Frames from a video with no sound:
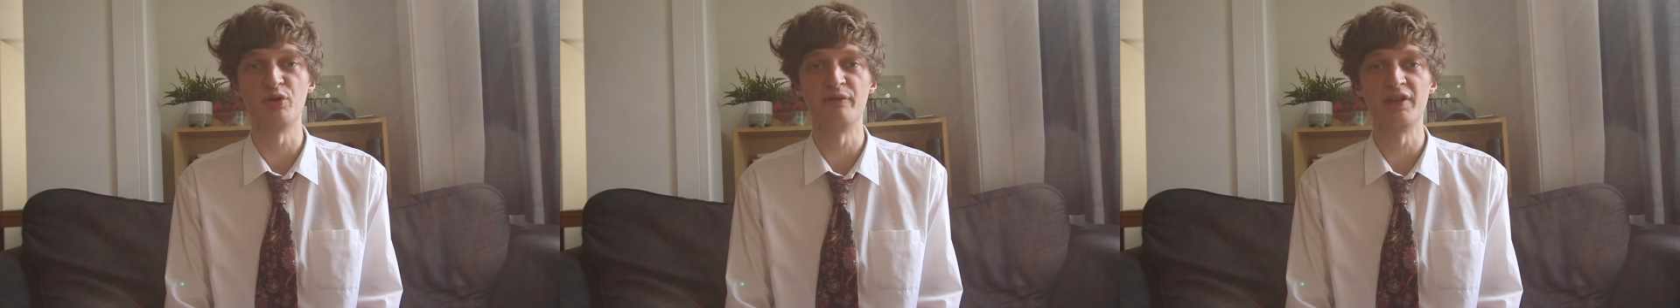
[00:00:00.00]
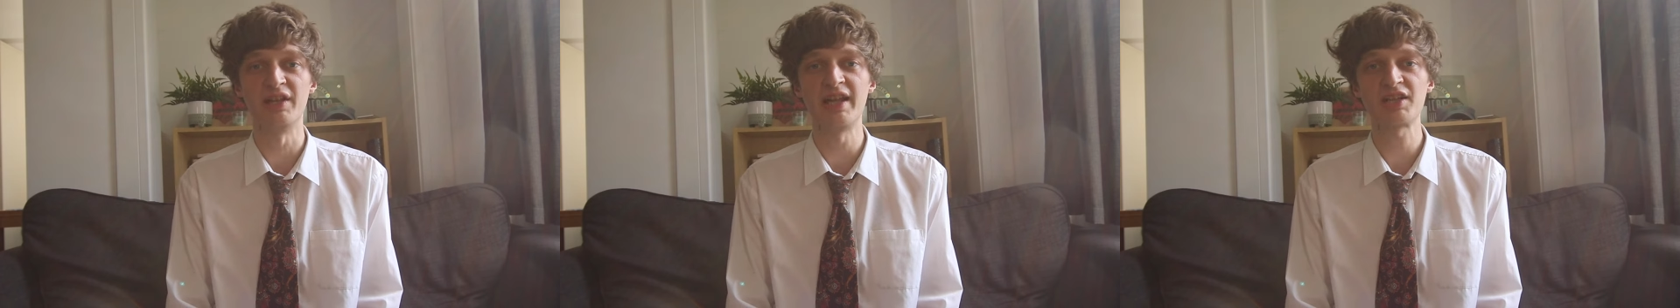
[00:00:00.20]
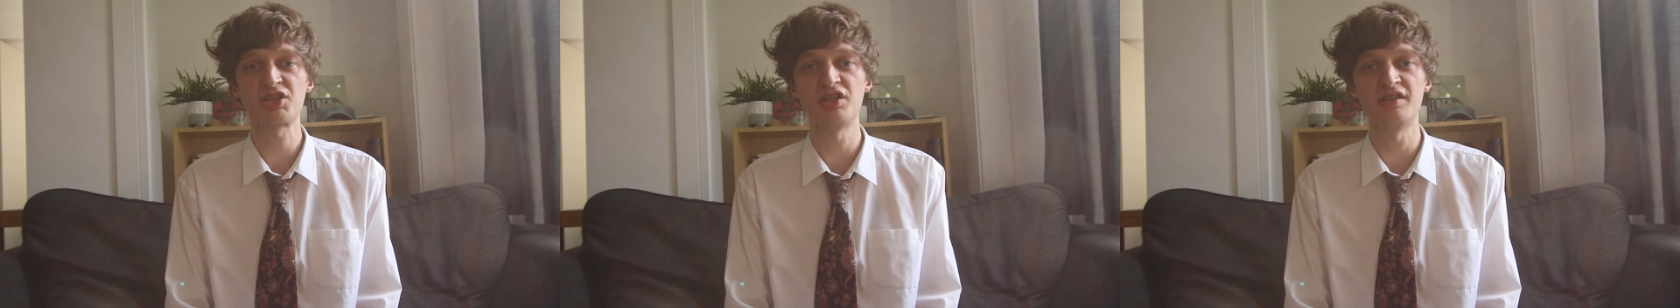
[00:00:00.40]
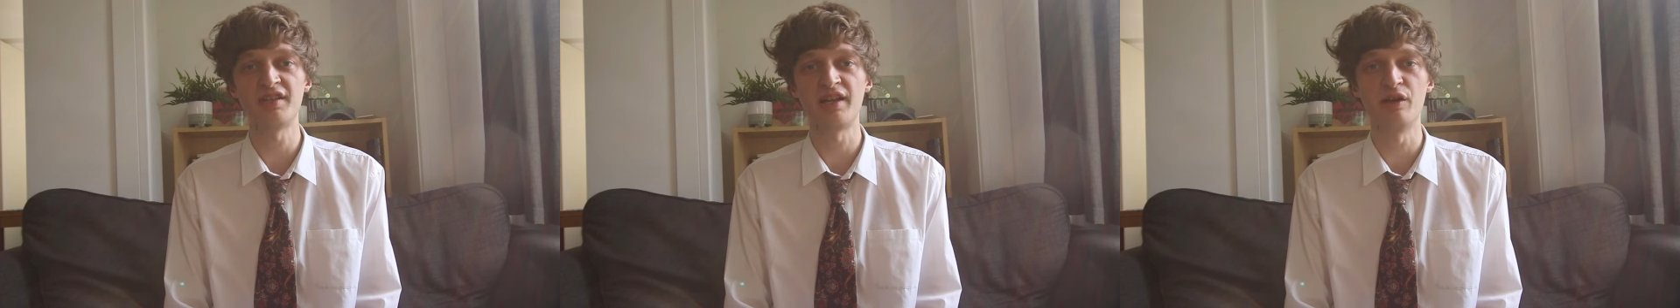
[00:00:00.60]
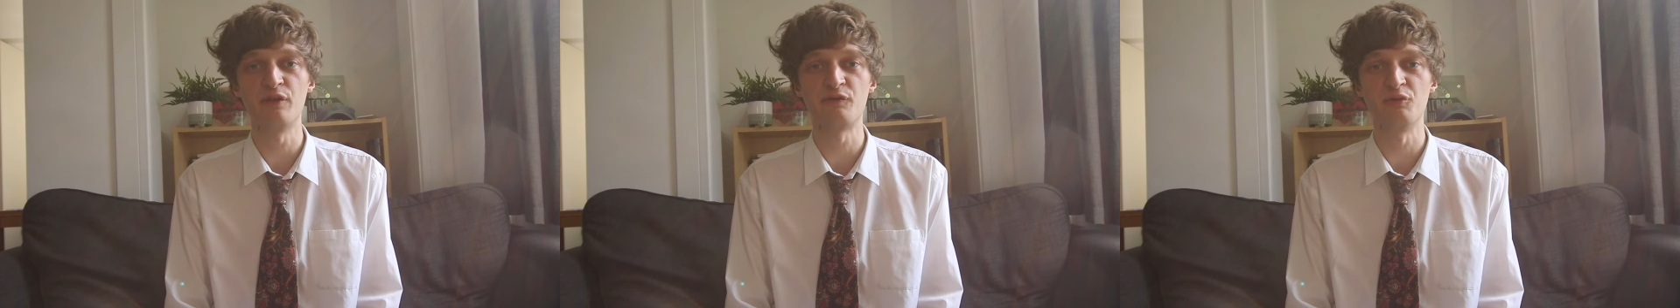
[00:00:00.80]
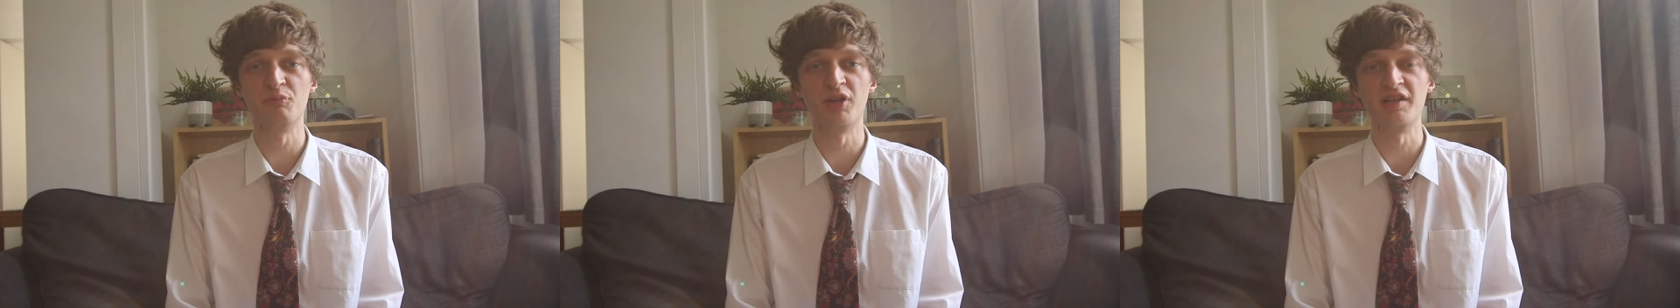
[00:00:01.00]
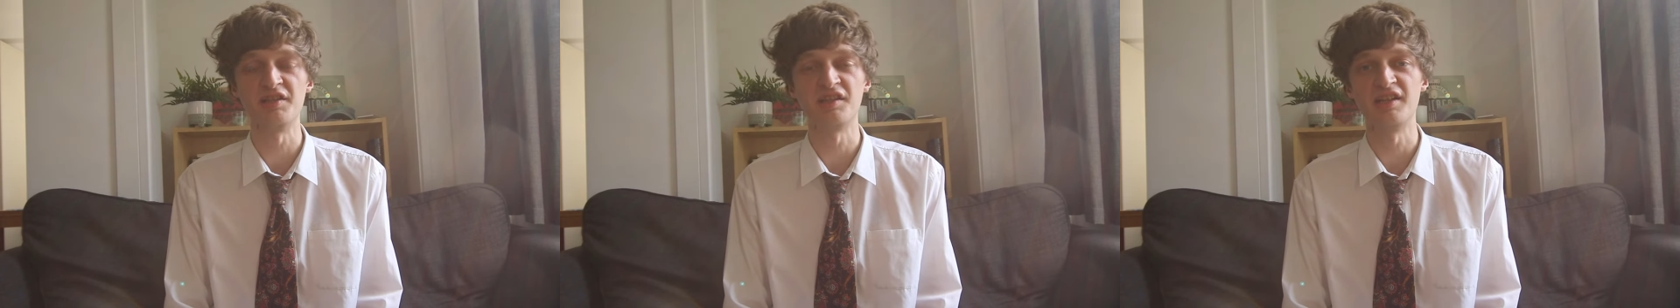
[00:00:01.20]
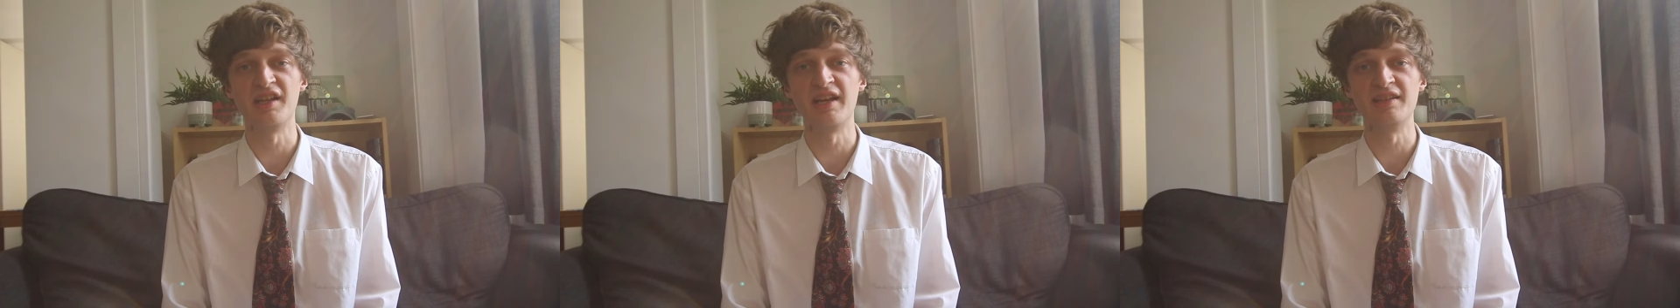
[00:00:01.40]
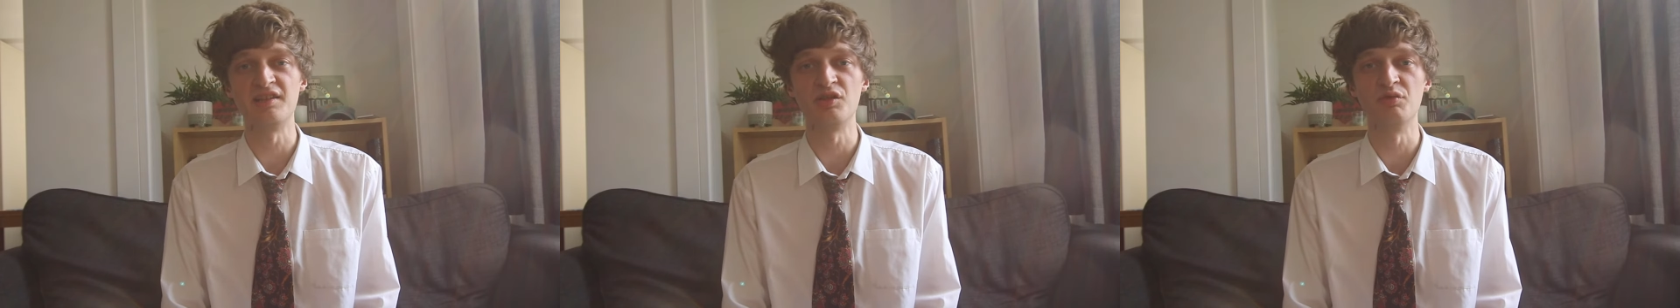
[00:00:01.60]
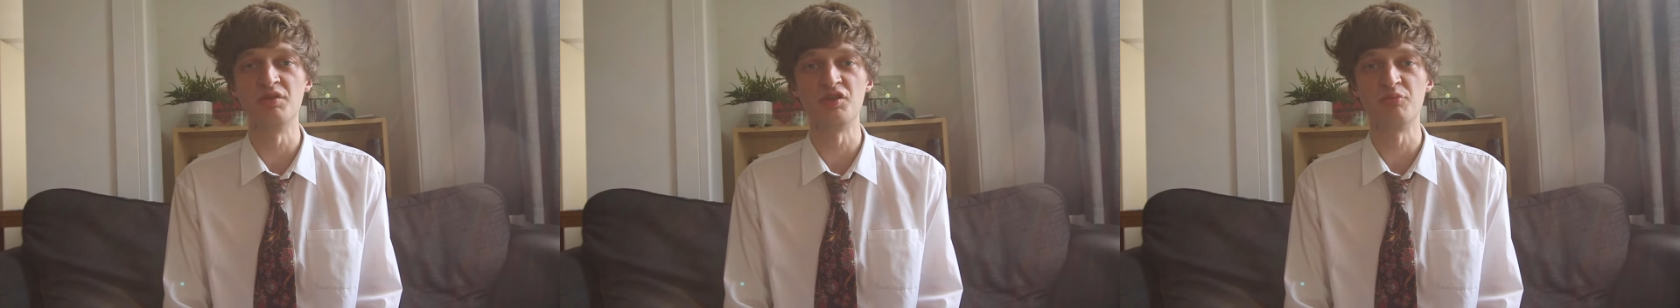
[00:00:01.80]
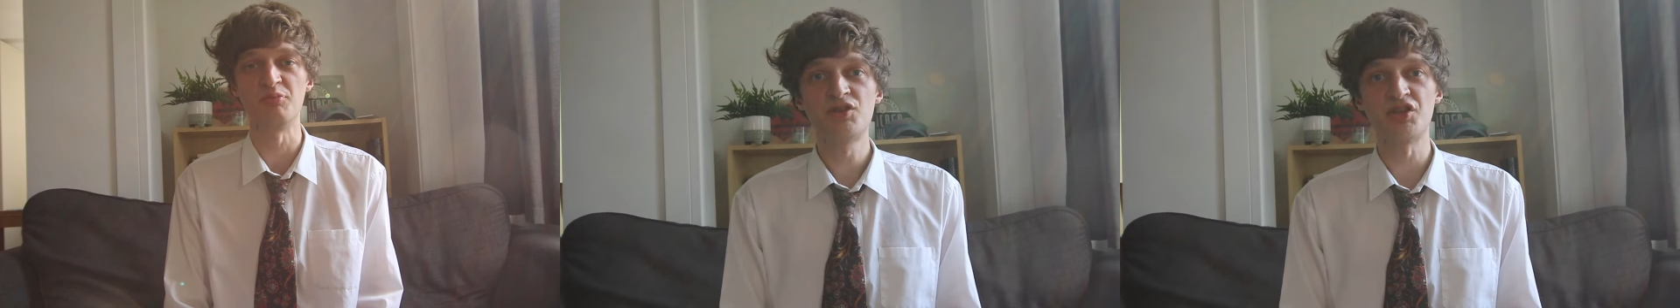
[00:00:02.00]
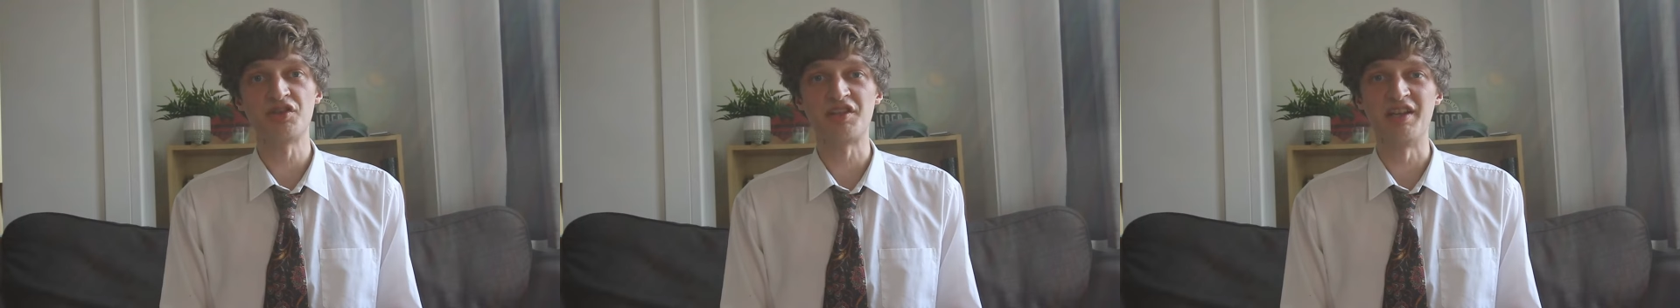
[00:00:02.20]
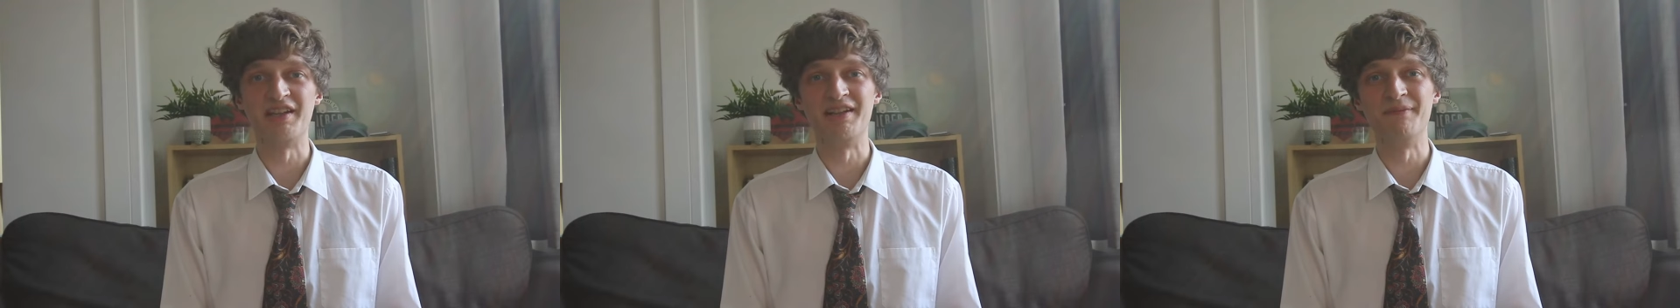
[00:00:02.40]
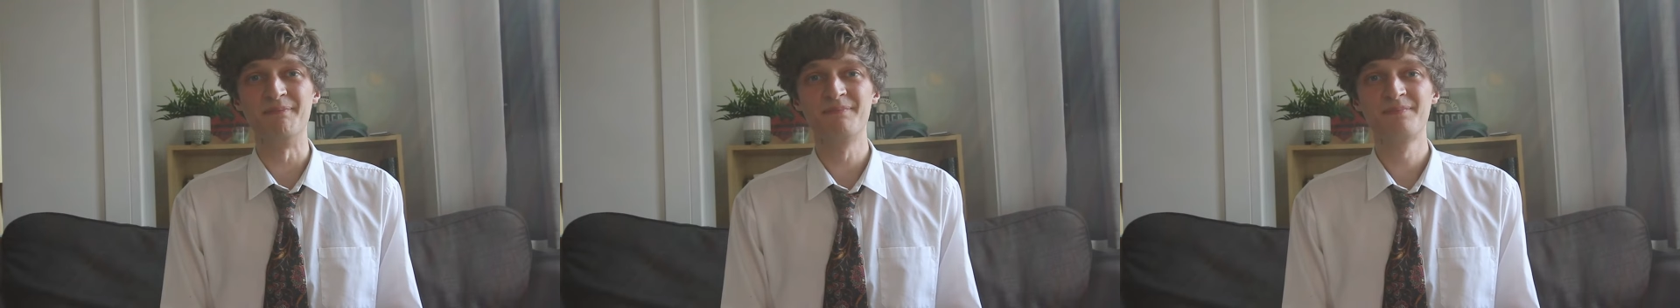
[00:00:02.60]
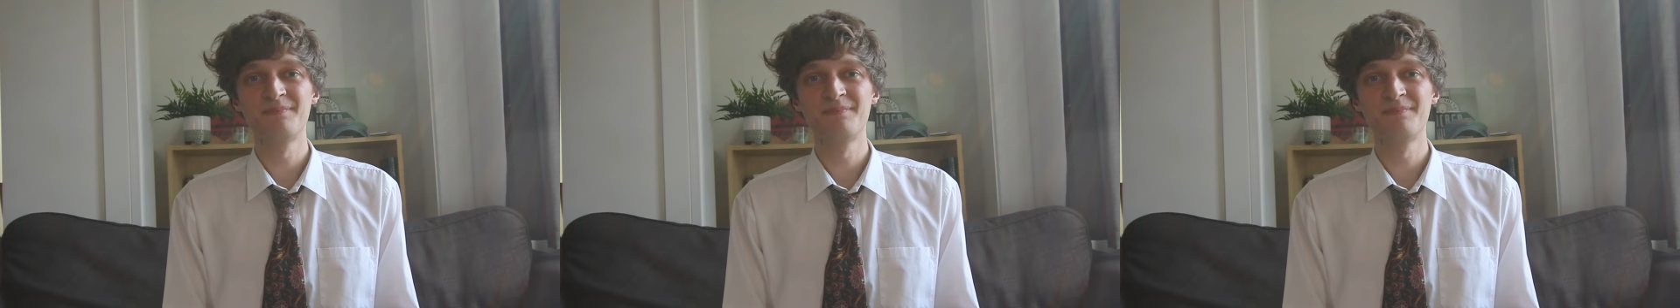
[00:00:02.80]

of election data from 1982 until... Just kidding.